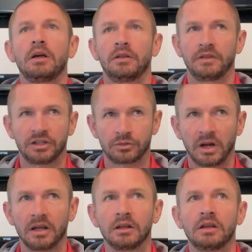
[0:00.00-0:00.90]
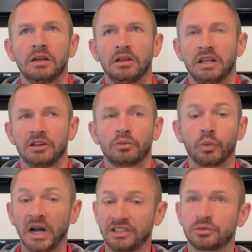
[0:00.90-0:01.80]
That's right. It
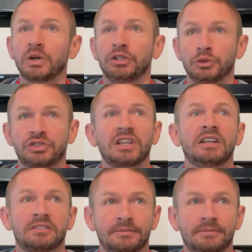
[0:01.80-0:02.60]
erased what you sent.